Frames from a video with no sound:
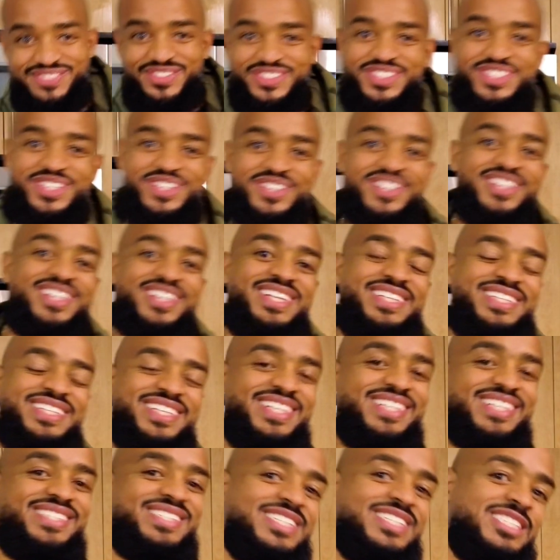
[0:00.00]
for tuning into
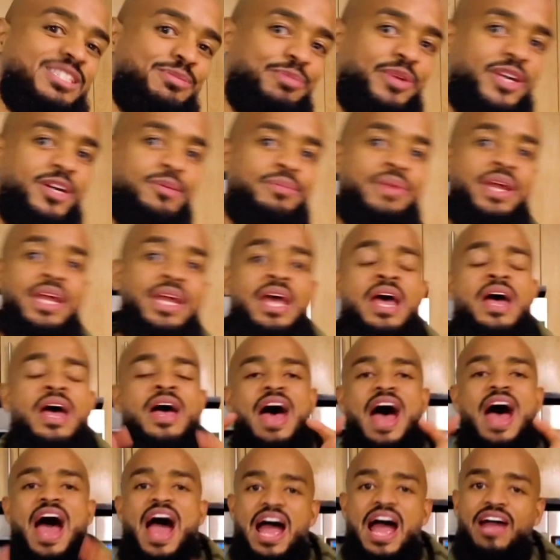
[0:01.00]
this experiment.
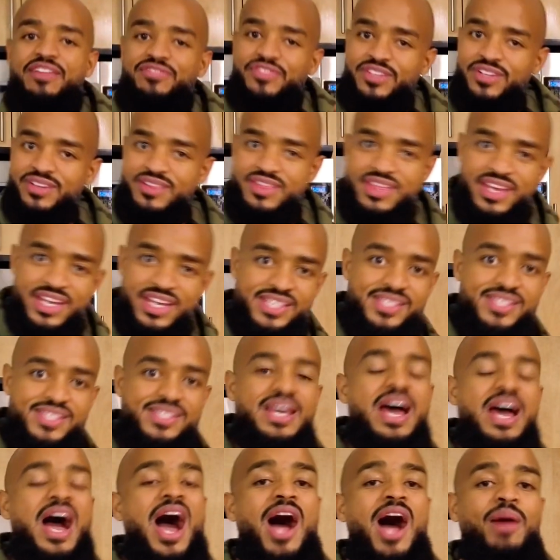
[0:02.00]
After this,
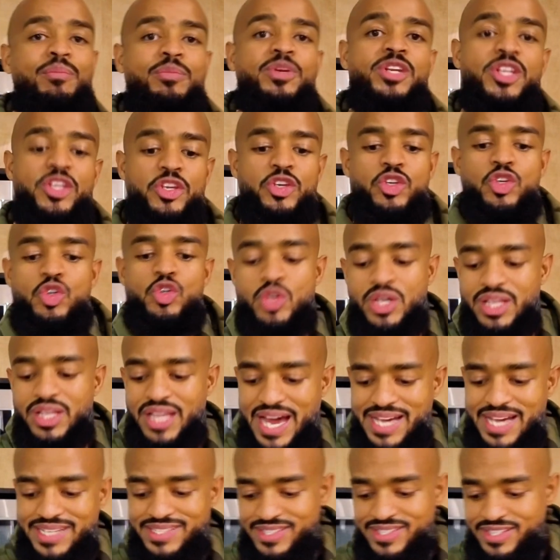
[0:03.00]
I'm gonna
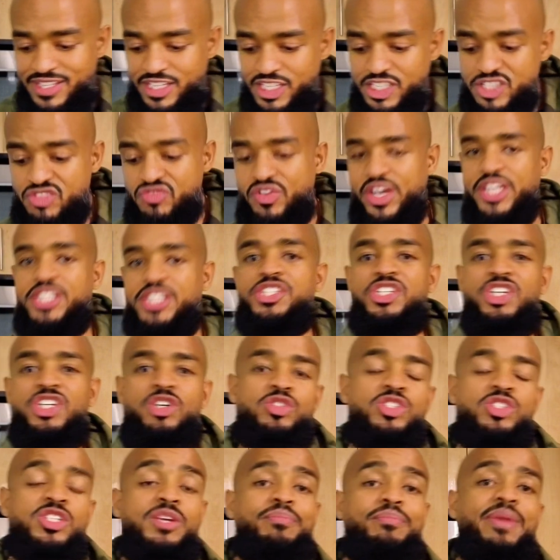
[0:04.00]
utilize these
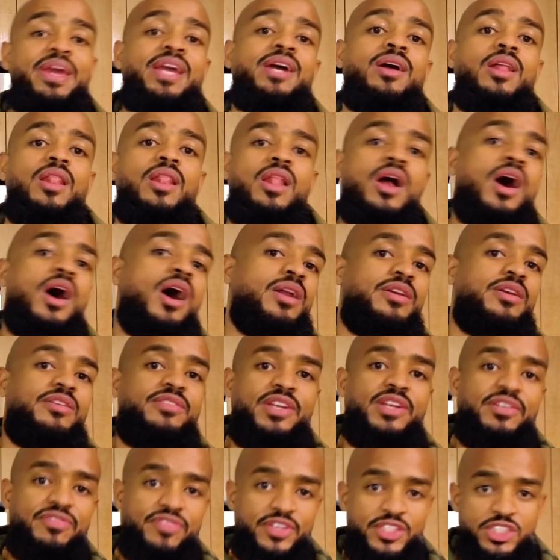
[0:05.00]
ratios to make a lot of
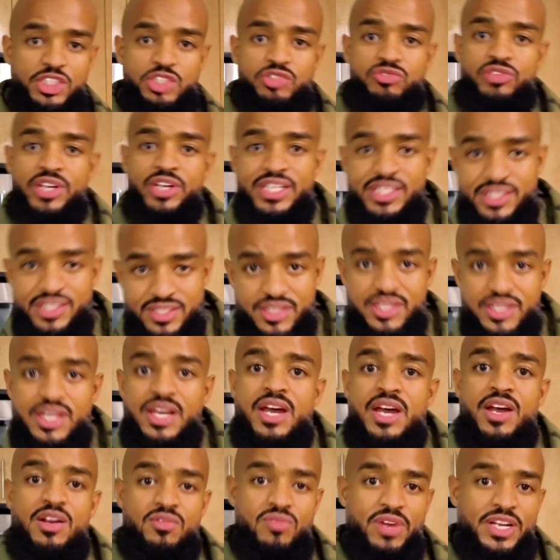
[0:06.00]
different drink
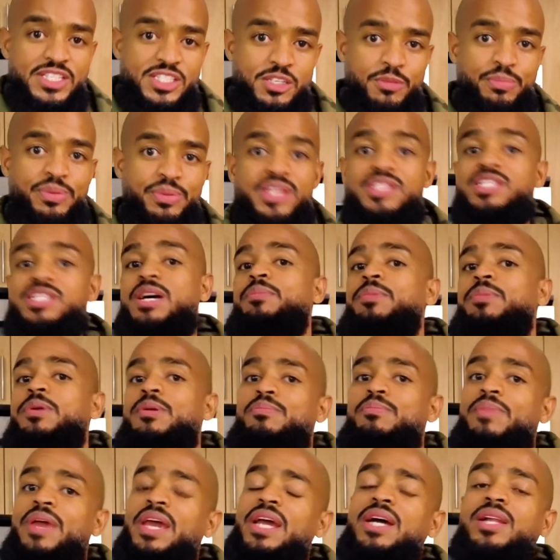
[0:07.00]
recipes. I'm gonna
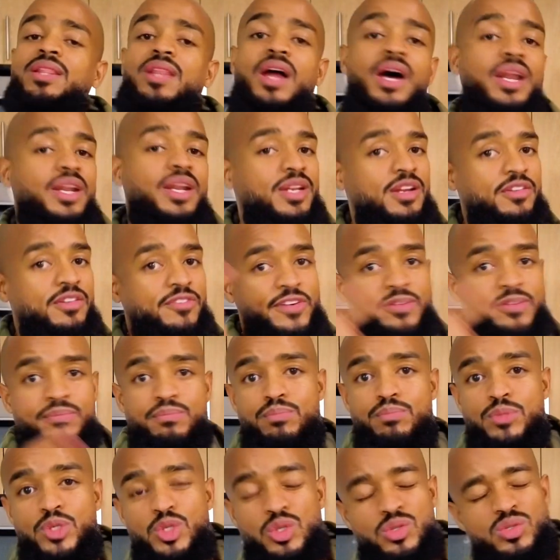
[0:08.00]
make a lot of different
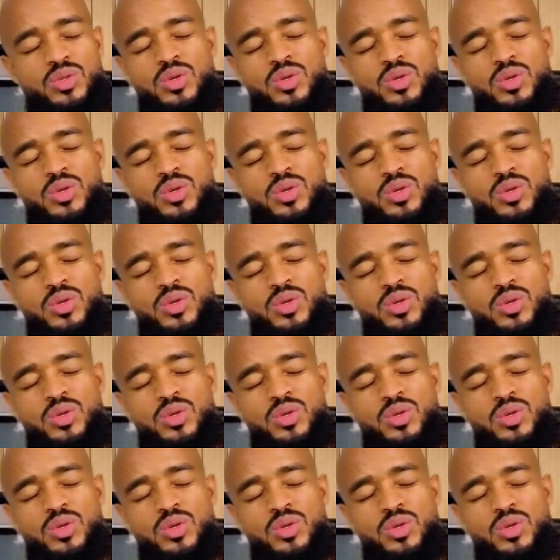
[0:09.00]
mousse.